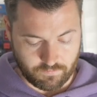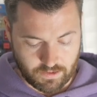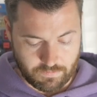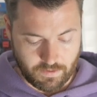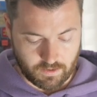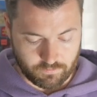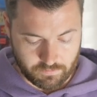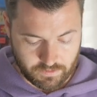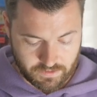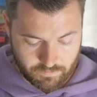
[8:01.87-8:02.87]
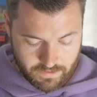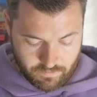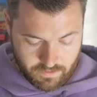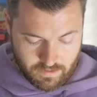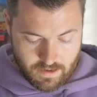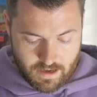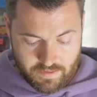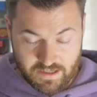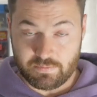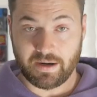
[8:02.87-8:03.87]
Very powerful ability right away.
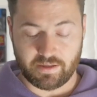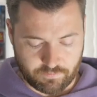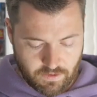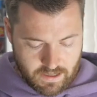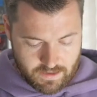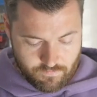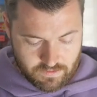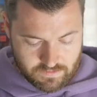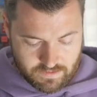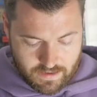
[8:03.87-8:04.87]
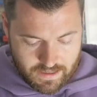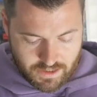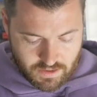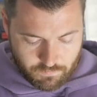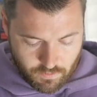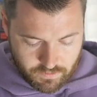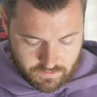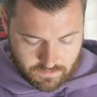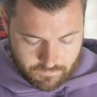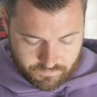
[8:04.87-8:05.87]
And then its -5 is each
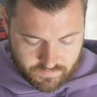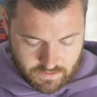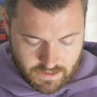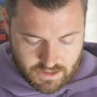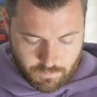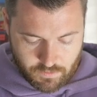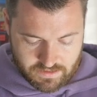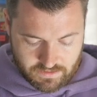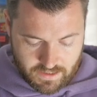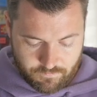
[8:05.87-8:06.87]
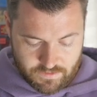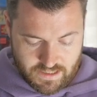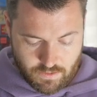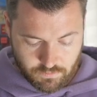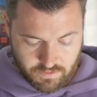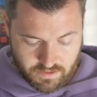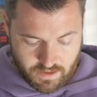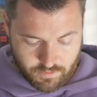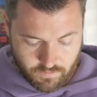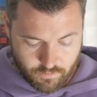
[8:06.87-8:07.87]
opponent's life is equal to the
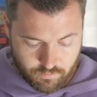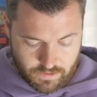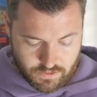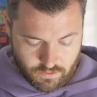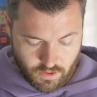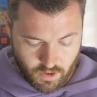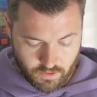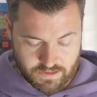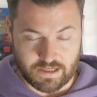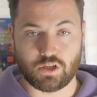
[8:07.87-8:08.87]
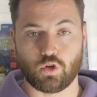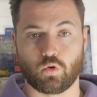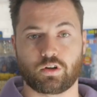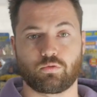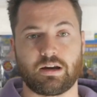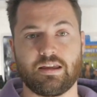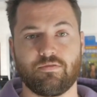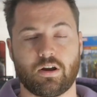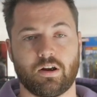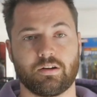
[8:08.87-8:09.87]
number of creature cards in your
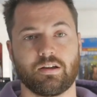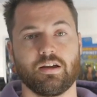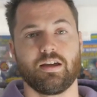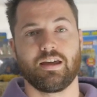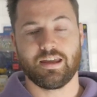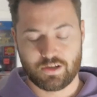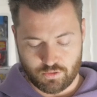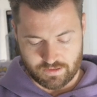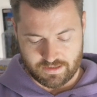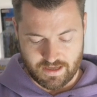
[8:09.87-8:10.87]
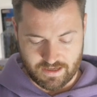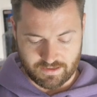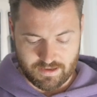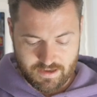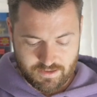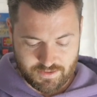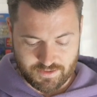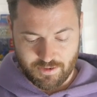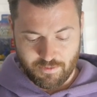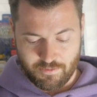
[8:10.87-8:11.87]
graveyard. Interesting.
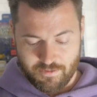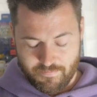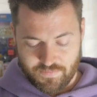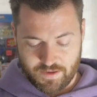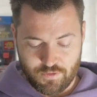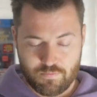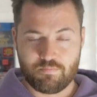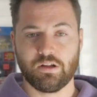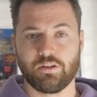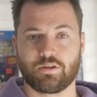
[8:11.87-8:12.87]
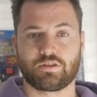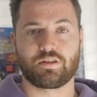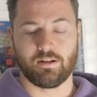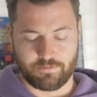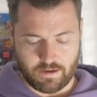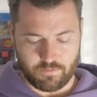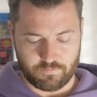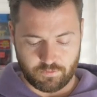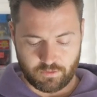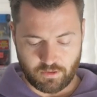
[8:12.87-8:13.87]
So if you mill yourself out
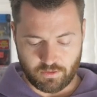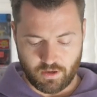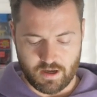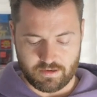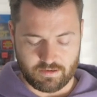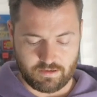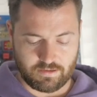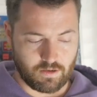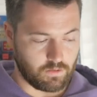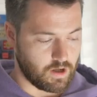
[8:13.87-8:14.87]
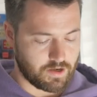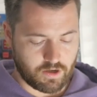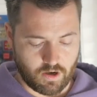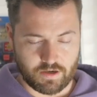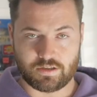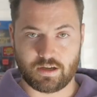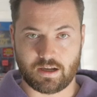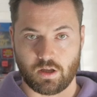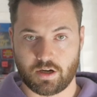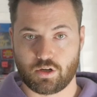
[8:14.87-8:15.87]
for a lot of cards, and you got
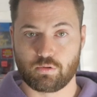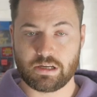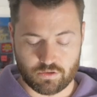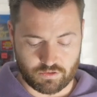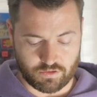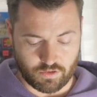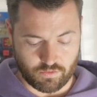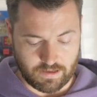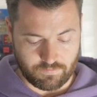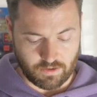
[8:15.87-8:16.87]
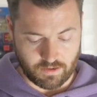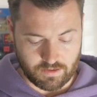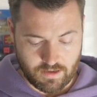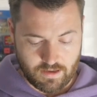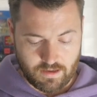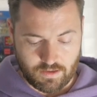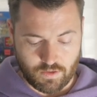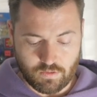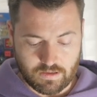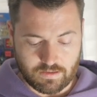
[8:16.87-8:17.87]
a lot of creatures in your graveyard,
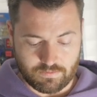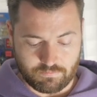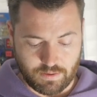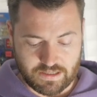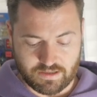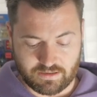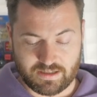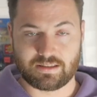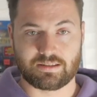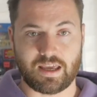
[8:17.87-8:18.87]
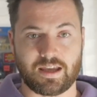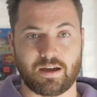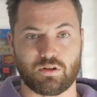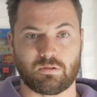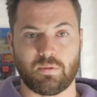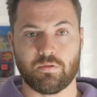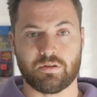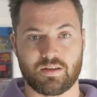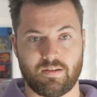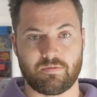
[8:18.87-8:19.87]
you can basically take out your
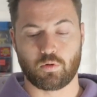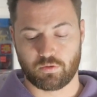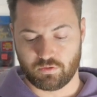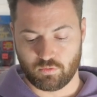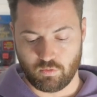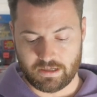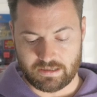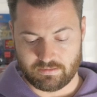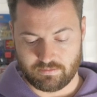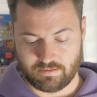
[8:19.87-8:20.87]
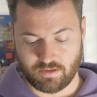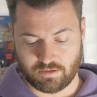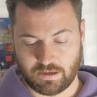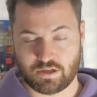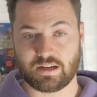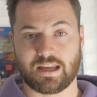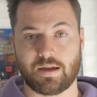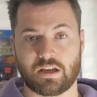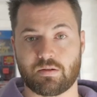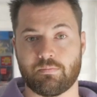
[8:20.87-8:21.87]
opponents if you have more than 20. Especially in a
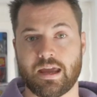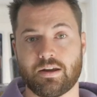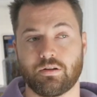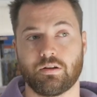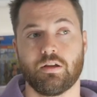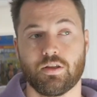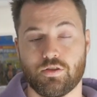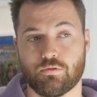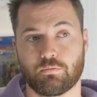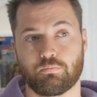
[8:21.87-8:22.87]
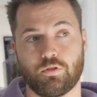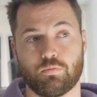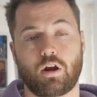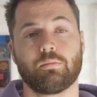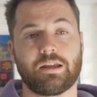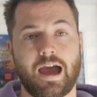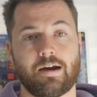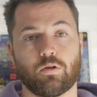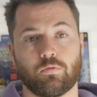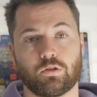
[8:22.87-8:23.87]
game of Commander, you probably
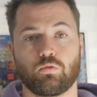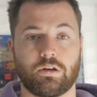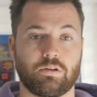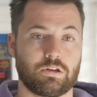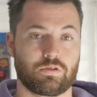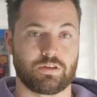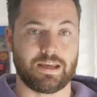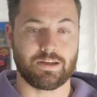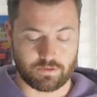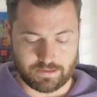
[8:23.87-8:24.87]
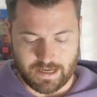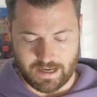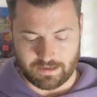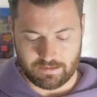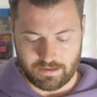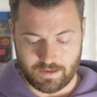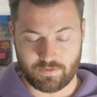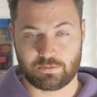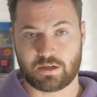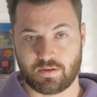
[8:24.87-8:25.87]
have over 20 creatures in your deck,
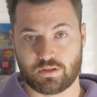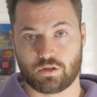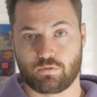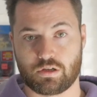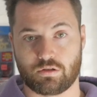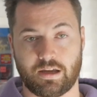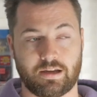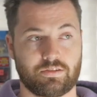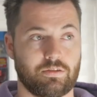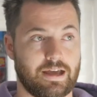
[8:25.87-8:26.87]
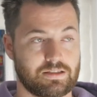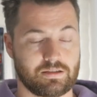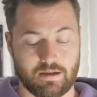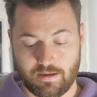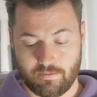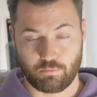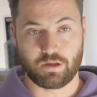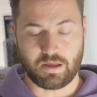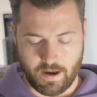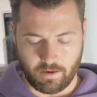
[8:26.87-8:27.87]
especially if it's a creature deck. So that's
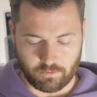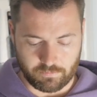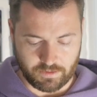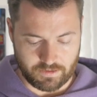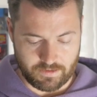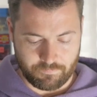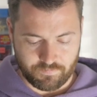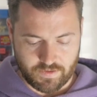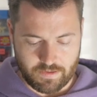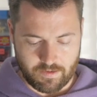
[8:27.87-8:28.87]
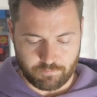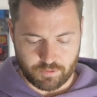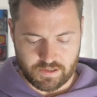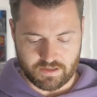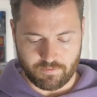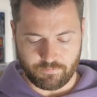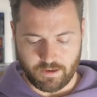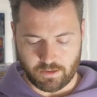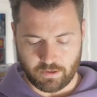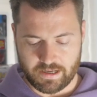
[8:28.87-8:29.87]
really powerful ability. Then we have Priest of
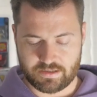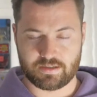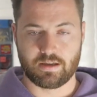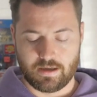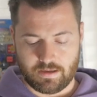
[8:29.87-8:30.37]
Fell Rites.